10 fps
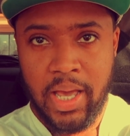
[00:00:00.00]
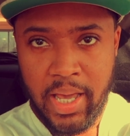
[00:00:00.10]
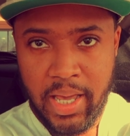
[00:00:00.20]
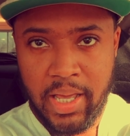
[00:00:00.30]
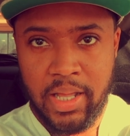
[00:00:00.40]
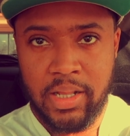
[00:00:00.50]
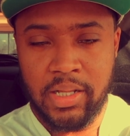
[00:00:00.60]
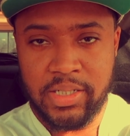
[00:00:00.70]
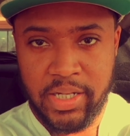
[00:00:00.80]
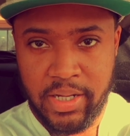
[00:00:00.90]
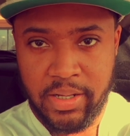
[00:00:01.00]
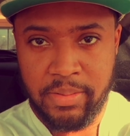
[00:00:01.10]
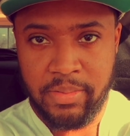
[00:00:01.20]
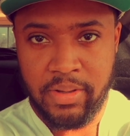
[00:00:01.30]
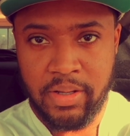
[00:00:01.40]
And the
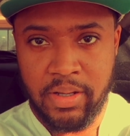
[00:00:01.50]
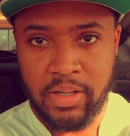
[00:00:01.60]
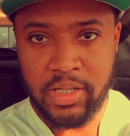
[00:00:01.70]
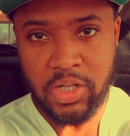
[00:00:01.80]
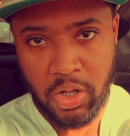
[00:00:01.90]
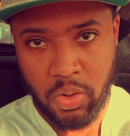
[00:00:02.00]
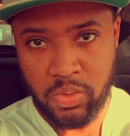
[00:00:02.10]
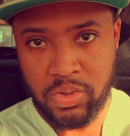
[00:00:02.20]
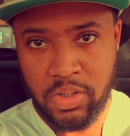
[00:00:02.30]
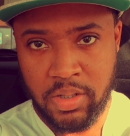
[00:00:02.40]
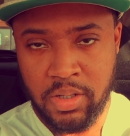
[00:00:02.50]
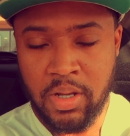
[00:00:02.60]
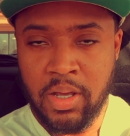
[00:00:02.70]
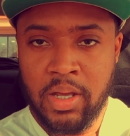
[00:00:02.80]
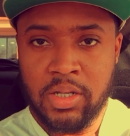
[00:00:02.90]
gym is closed.
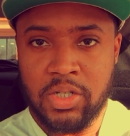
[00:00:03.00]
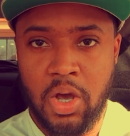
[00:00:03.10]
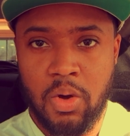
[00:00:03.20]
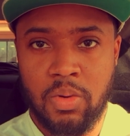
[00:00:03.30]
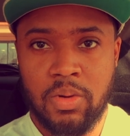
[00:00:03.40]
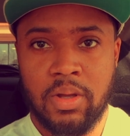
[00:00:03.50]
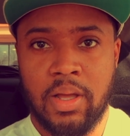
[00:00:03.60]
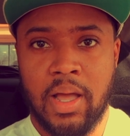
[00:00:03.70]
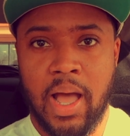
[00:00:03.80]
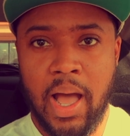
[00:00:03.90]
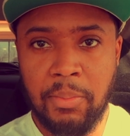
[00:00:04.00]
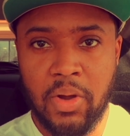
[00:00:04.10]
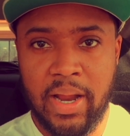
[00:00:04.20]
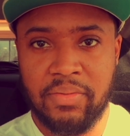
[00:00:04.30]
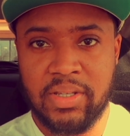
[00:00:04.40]
So I'm
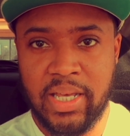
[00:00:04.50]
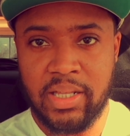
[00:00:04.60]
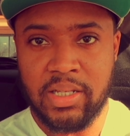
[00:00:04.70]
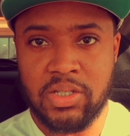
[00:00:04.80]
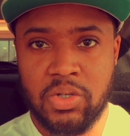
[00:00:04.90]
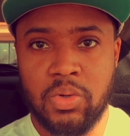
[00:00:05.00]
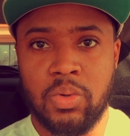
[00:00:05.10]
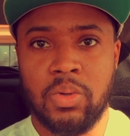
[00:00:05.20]
gonna have to take this to